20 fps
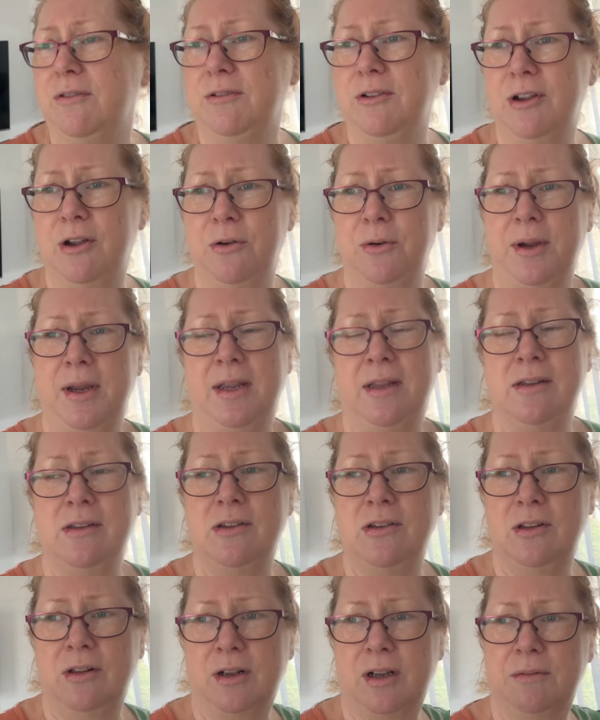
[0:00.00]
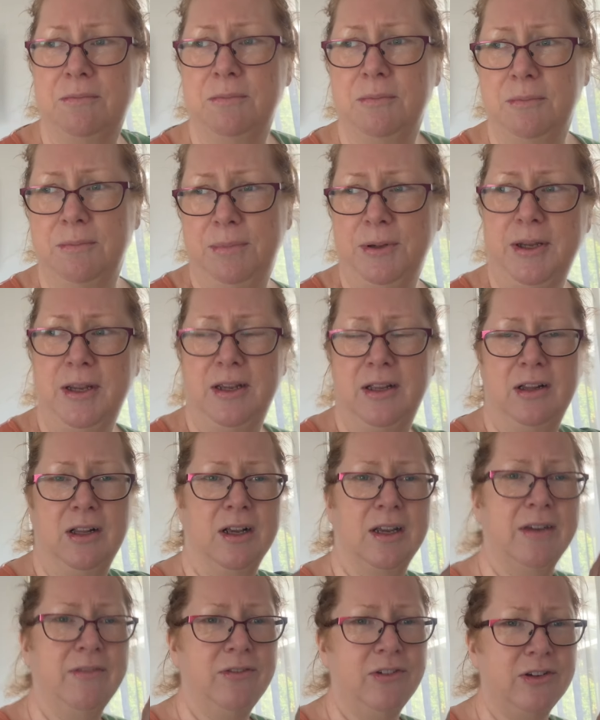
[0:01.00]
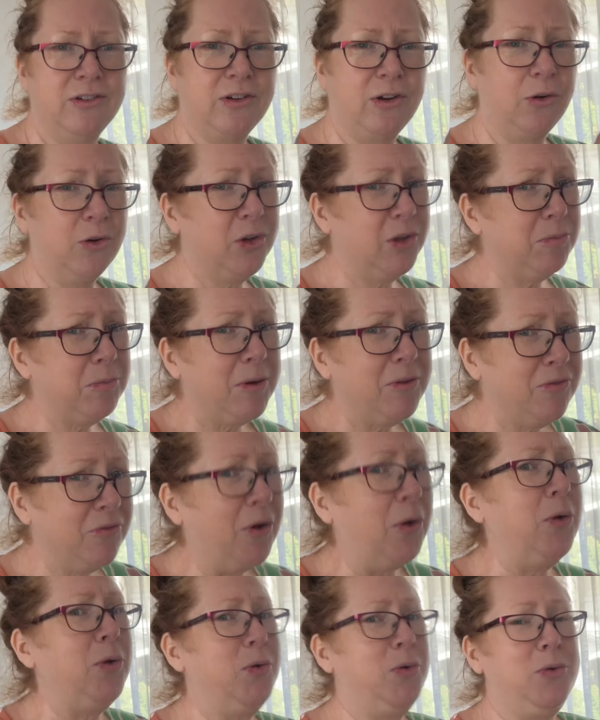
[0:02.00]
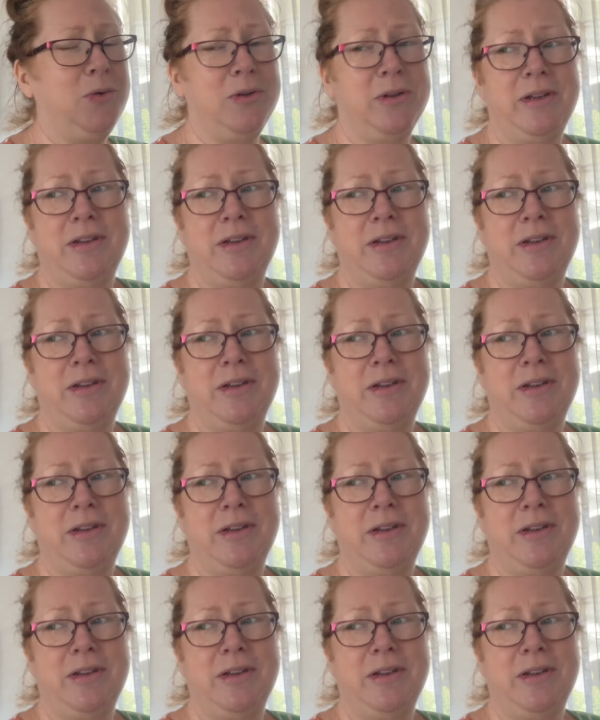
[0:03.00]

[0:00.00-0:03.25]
no, and like I'm, yeah, like even just holding my phone